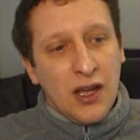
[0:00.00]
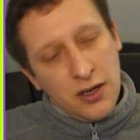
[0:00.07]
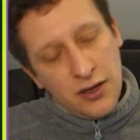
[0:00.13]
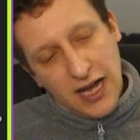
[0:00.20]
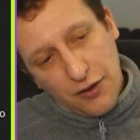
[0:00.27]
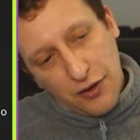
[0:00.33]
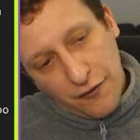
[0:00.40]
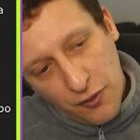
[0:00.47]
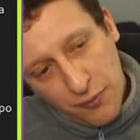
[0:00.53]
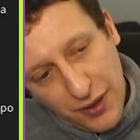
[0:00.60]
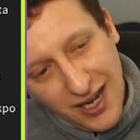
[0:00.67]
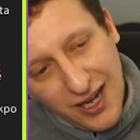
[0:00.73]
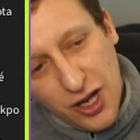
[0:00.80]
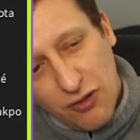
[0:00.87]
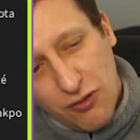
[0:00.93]
Now the
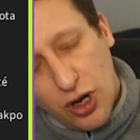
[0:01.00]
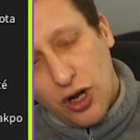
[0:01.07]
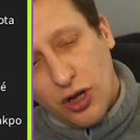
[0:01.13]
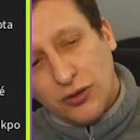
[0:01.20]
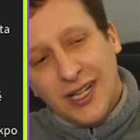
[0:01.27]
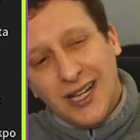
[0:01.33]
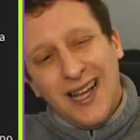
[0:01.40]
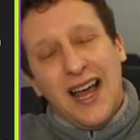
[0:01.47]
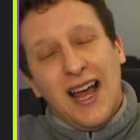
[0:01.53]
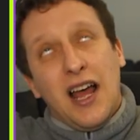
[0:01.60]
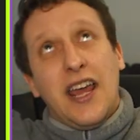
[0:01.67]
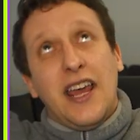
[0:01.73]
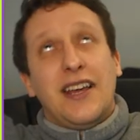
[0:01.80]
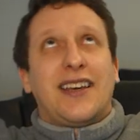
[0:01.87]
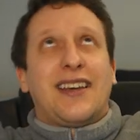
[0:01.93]
Fabinho role,
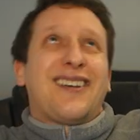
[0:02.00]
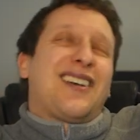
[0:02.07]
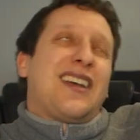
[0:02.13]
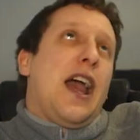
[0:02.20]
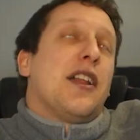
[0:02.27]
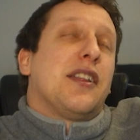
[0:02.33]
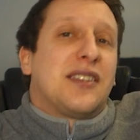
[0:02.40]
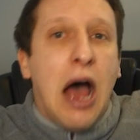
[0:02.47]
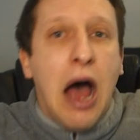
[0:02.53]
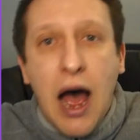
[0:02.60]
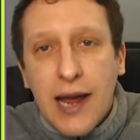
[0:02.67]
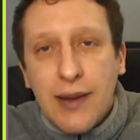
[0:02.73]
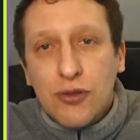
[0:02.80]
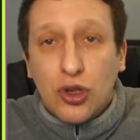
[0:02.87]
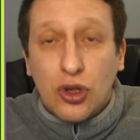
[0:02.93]
it at
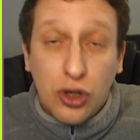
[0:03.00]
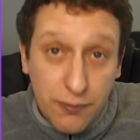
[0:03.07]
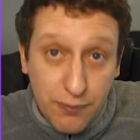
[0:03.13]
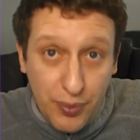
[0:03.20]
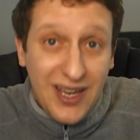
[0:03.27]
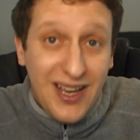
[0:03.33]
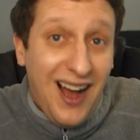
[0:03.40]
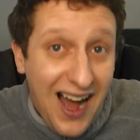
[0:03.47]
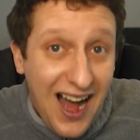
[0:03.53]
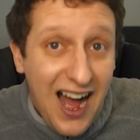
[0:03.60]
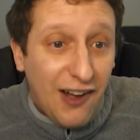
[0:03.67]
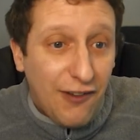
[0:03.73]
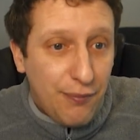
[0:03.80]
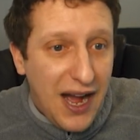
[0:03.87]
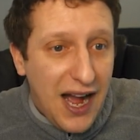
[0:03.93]
times could be a
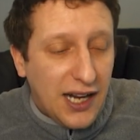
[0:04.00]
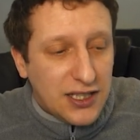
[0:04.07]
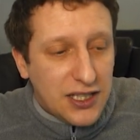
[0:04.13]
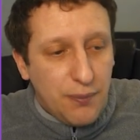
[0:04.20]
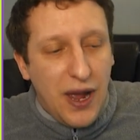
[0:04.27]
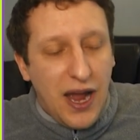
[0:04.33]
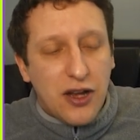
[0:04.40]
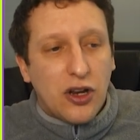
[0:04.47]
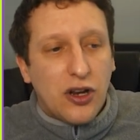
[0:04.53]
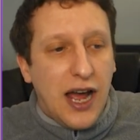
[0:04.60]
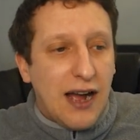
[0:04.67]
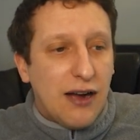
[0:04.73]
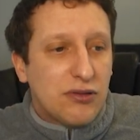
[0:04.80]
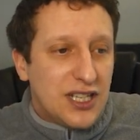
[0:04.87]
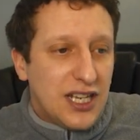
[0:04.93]
half-back, depending on
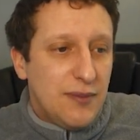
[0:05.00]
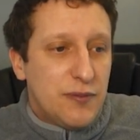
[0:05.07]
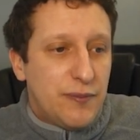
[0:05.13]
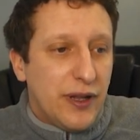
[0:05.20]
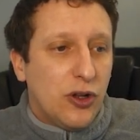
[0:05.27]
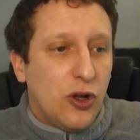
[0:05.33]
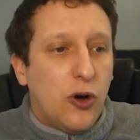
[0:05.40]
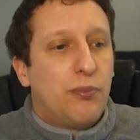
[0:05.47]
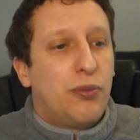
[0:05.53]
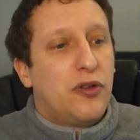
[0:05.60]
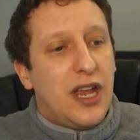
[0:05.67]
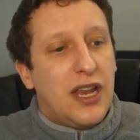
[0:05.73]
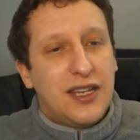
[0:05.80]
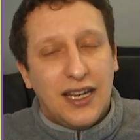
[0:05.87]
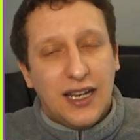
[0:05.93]
how teams built up, but they
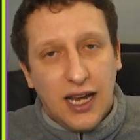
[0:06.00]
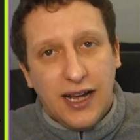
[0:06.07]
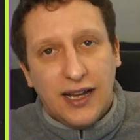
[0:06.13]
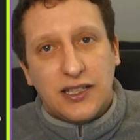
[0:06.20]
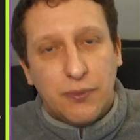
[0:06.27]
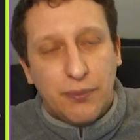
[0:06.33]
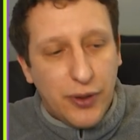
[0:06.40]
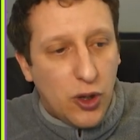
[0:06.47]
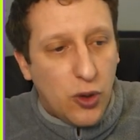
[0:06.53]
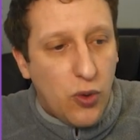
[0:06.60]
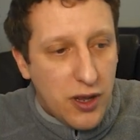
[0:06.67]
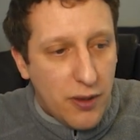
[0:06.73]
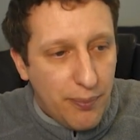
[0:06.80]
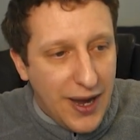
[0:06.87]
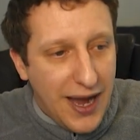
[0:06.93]
did like to build with
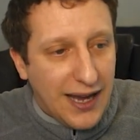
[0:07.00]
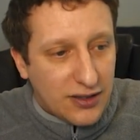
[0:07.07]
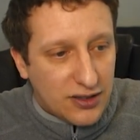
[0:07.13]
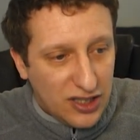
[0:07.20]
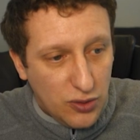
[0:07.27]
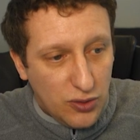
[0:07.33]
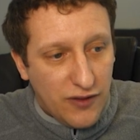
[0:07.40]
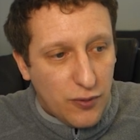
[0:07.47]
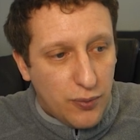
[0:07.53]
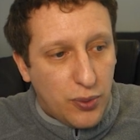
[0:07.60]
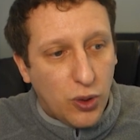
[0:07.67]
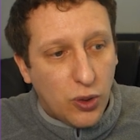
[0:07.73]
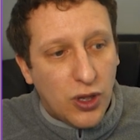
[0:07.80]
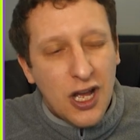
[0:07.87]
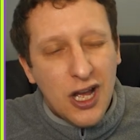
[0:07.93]
a back to
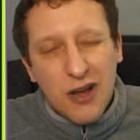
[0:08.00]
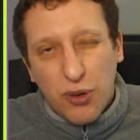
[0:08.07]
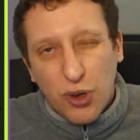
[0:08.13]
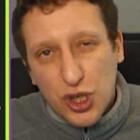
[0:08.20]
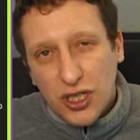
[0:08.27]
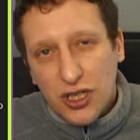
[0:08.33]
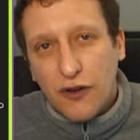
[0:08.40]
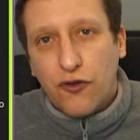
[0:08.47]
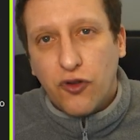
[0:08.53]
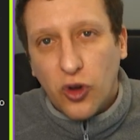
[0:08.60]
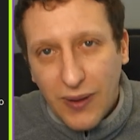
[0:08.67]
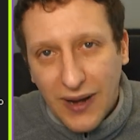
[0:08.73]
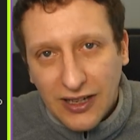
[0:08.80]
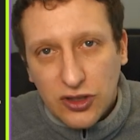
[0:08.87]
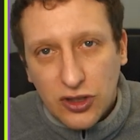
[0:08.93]
Liverpool, pushing the
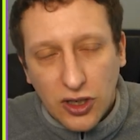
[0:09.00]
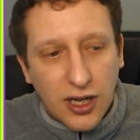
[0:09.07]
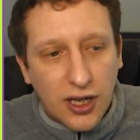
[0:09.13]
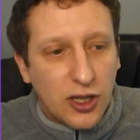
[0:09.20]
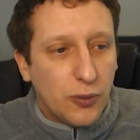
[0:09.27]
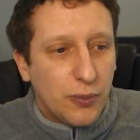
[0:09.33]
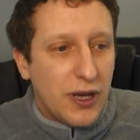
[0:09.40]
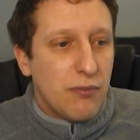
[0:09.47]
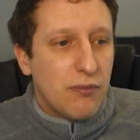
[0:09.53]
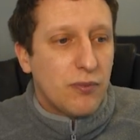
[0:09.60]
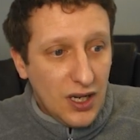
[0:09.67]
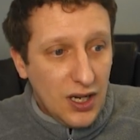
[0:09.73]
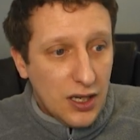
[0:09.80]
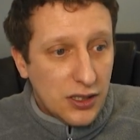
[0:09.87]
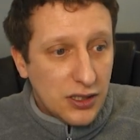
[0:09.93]
fullbacks on a little bit.
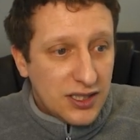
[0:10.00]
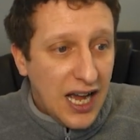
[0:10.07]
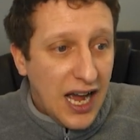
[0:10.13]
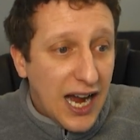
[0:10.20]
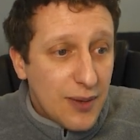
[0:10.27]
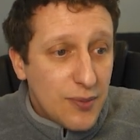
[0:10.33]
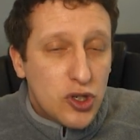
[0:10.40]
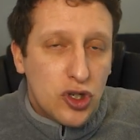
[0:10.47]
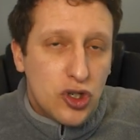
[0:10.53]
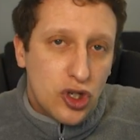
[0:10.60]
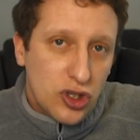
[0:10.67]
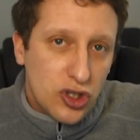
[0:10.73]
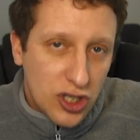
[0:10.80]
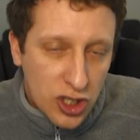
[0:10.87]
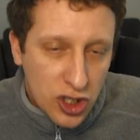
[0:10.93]
At times,
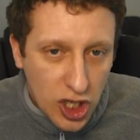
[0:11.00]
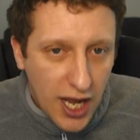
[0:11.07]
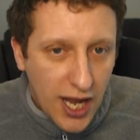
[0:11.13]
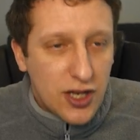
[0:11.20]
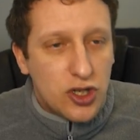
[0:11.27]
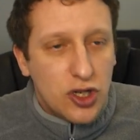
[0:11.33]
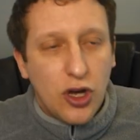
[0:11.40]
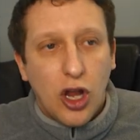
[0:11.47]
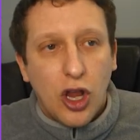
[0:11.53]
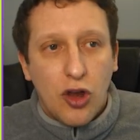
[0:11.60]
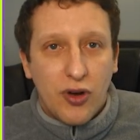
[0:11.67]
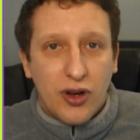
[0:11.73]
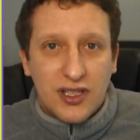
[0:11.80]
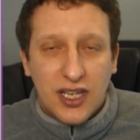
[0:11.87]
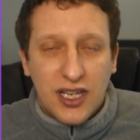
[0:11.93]
just to change and alter
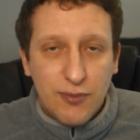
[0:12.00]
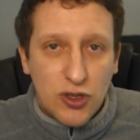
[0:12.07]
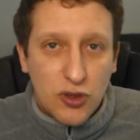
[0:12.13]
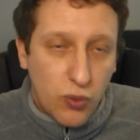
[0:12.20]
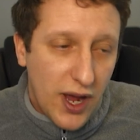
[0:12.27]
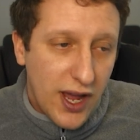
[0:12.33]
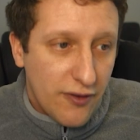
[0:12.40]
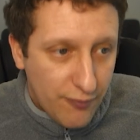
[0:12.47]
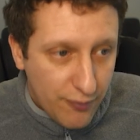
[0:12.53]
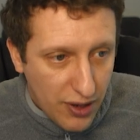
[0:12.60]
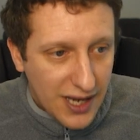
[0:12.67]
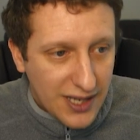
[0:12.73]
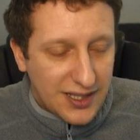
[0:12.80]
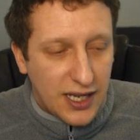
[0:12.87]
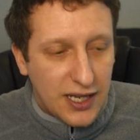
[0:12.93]
a team's way of
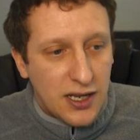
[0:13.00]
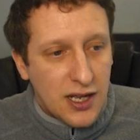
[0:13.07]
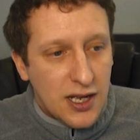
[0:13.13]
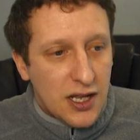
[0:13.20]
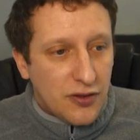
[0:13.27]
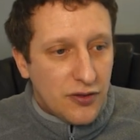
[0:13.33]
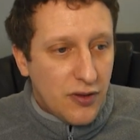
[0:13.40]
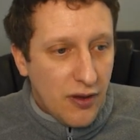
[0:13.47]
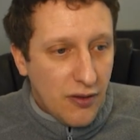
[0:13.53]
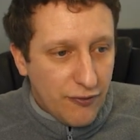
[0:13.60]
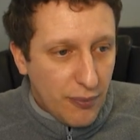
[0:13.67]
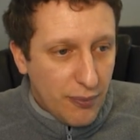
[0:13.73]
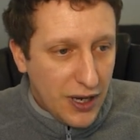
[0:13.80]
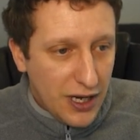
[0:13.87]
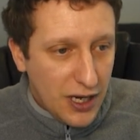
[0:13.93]
pressing,
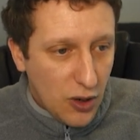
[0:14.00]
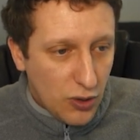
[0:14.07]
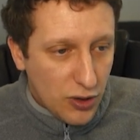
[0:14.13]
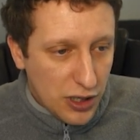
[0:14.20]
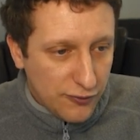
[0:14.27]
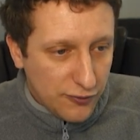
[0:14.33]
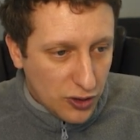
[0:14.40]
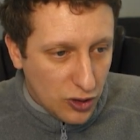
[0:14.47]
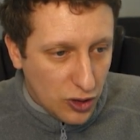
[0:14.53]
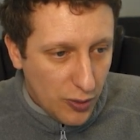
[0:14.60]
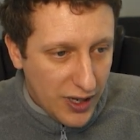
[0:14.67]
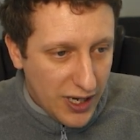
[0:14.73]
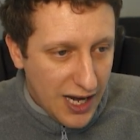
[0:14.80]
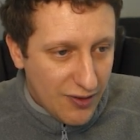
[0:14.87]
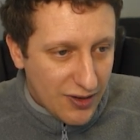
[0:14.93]
Fabinho would often come
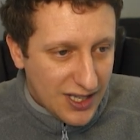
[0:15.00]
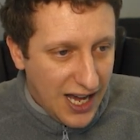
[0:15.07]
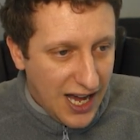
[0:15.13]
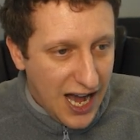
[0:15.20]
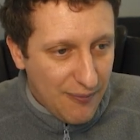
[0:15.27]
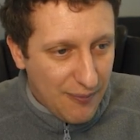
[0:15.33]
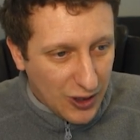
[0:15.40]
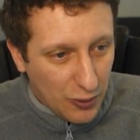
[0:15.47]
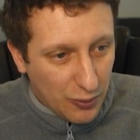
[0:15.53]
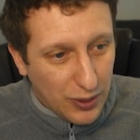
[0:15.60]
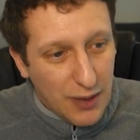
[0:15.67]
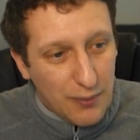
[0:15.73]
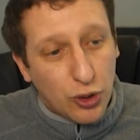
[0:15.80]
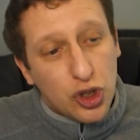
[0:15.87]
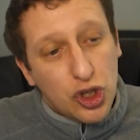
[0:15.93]
in here as the half-back and play,
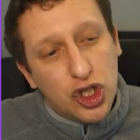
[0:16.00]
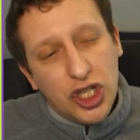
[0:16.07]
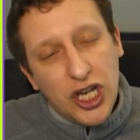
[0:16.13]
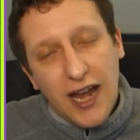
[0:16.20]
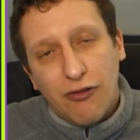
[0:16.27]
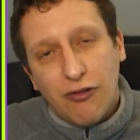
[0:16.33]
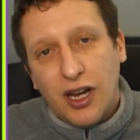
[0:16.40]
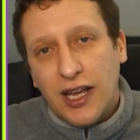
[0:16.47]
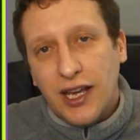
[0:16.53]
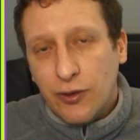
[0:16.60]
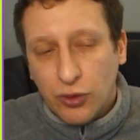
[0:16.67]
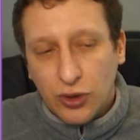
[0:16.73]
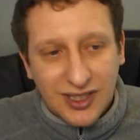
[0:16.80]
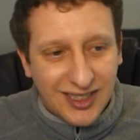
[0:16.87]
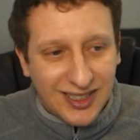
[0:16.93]
but generally
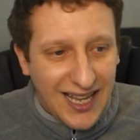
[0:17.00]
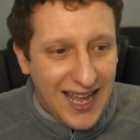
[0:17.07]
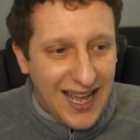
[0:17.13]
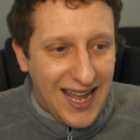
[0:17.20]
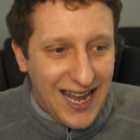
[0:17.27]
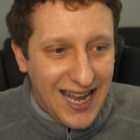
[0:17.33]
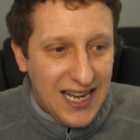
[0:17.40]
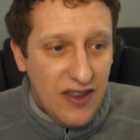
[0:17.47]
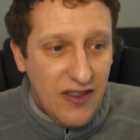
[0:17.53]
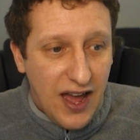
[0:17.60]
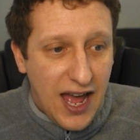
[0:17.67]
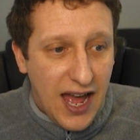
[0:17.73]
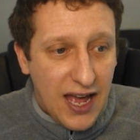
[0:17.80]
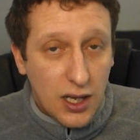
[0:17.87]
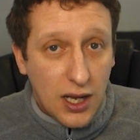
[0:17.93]
would sit in
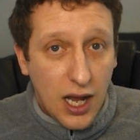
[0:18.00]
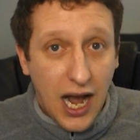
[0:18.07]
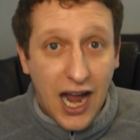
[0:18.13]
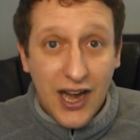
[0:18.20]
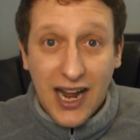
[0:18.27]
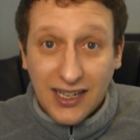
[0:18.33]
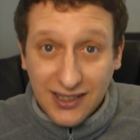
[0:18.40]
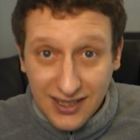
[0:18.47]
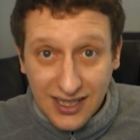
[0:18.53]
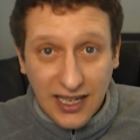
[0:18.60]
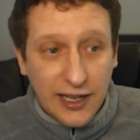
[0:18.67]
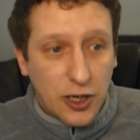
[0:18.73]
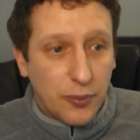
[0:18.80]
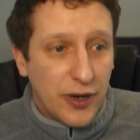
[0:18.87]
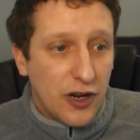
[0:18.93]
there and act as a
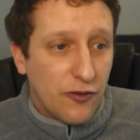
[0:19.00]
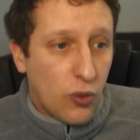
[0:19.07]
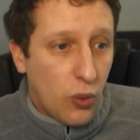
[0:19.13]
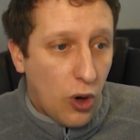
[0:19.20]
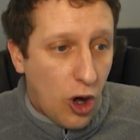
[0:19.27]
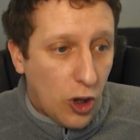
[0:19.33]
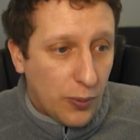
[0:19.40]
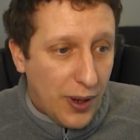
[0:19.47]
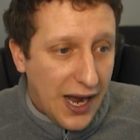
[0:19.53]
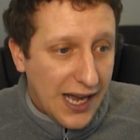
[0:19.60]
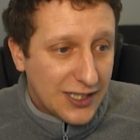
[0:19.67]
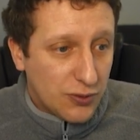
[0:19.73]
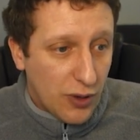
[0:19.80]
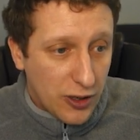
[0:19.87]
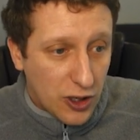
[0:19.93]
little bit of a wall
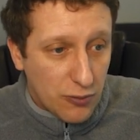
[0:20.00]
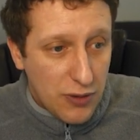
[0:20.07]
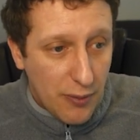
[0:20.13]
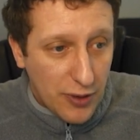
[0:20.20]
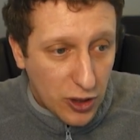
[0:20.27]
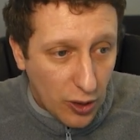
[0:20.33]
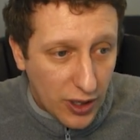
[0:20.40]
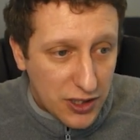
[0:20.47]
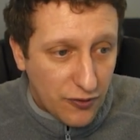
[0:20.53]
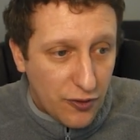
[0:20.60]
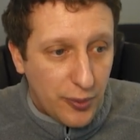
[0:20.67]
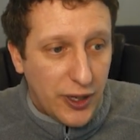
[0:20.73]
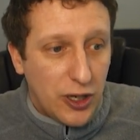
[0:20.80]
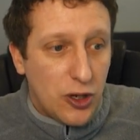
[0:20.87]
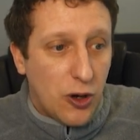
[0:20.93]
pass where it could maybe go into
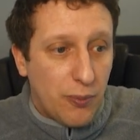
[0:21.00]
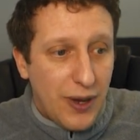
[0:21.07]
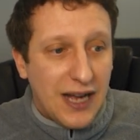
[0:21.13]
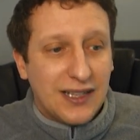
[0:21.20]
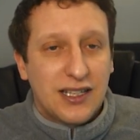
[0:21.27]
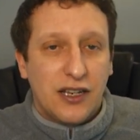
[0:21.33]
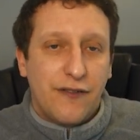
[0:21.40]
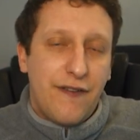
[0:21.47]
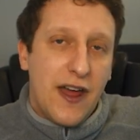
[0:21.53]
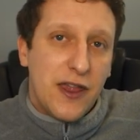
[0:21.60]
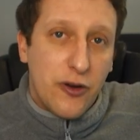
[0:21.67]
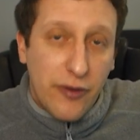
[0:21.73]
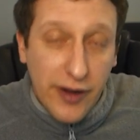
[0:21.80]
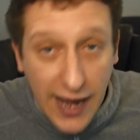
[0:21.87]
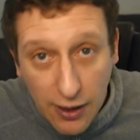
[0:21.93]
Fabinho, back to
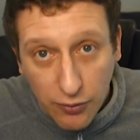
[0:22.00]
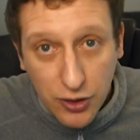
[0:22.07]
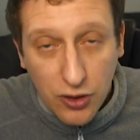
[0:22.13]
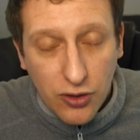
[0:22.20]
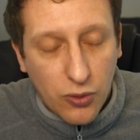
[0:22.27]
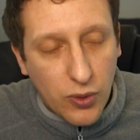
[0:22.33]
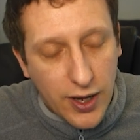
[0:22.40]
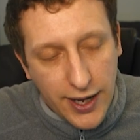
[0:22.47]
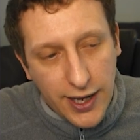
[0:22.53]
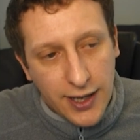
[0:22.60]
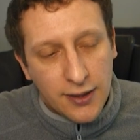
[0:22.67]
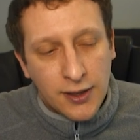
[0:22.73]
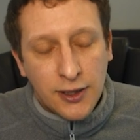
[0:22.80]
defender and out the other way.